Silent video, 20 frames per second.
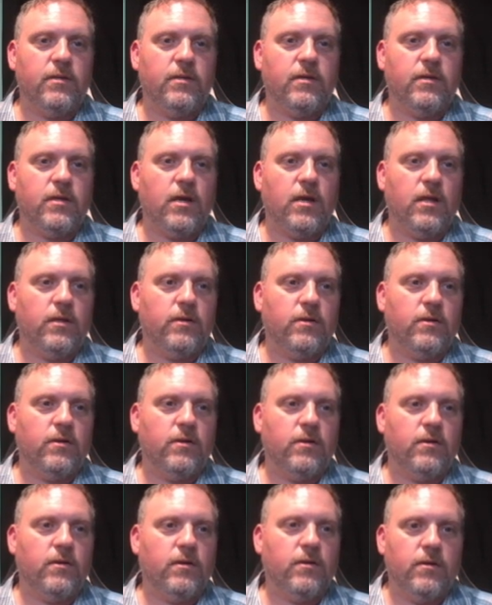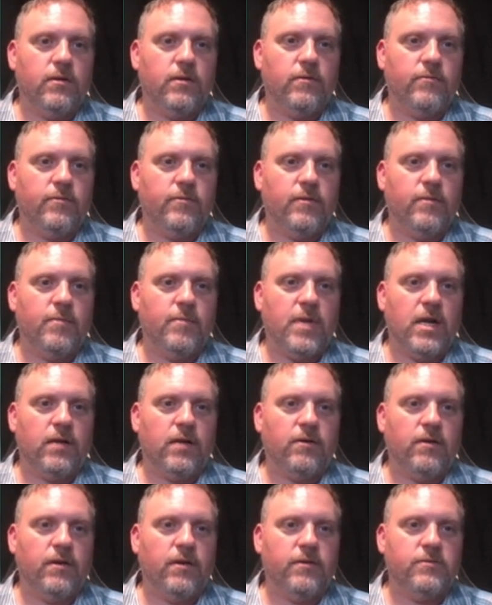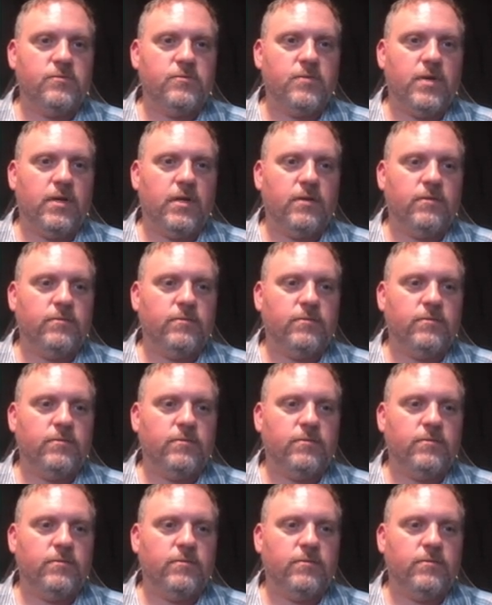color for the background as well.